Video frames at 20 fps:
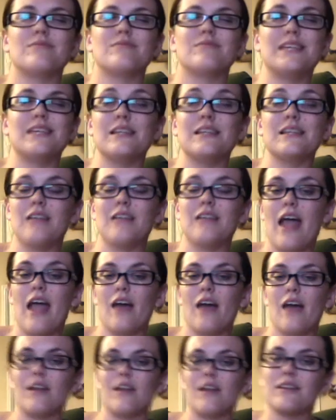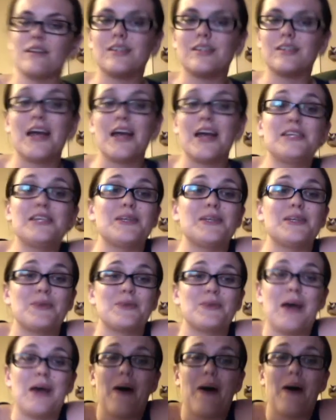Dean's hand, sliced it
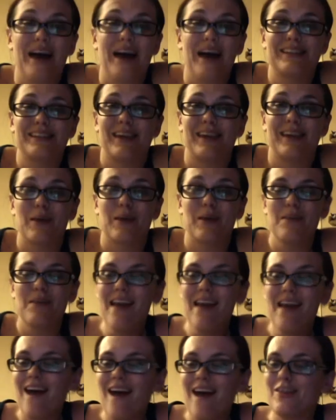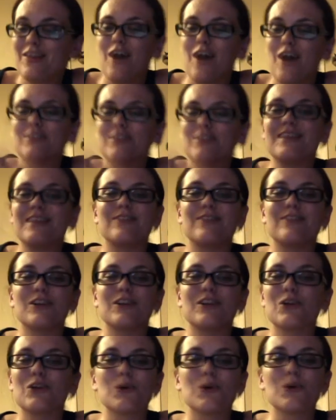without asking him. And then all of a sudden, the
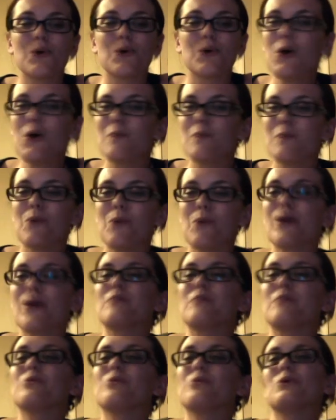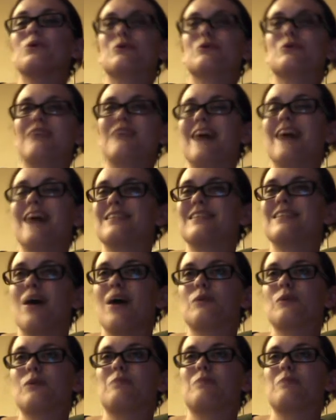new, more improved
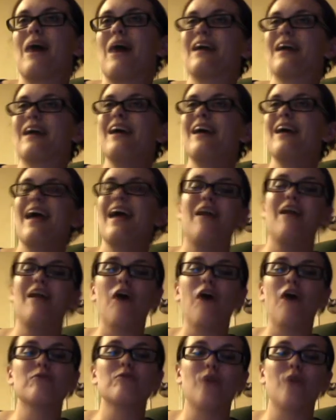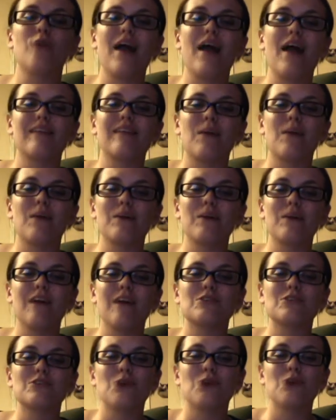Castiel was back. And our friend that we
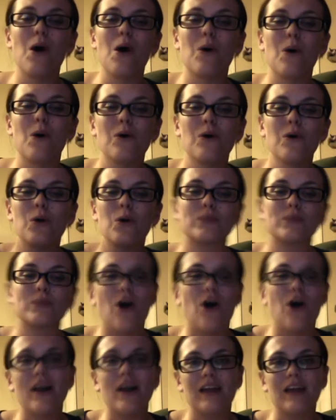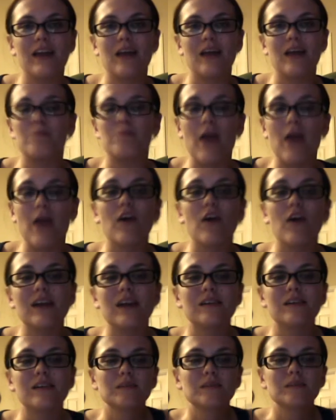got to know was gone again, buried.
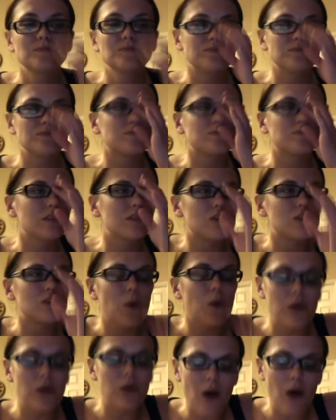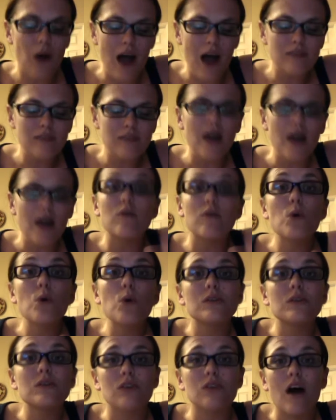So, I've
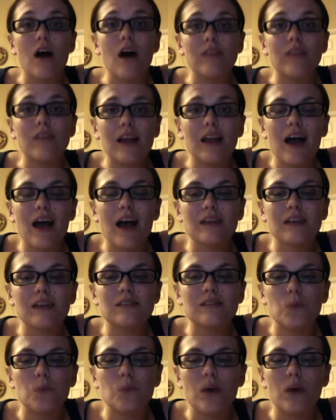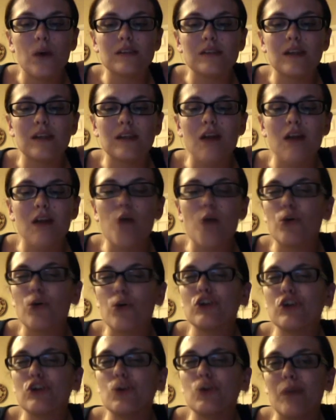always thought that Cass was a lot
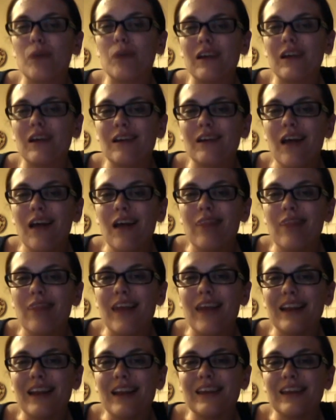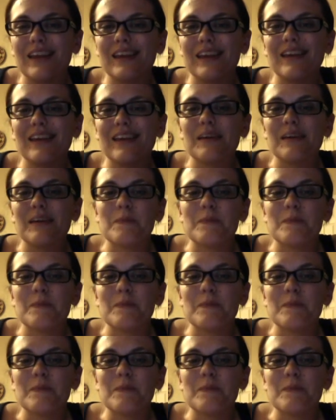more human than he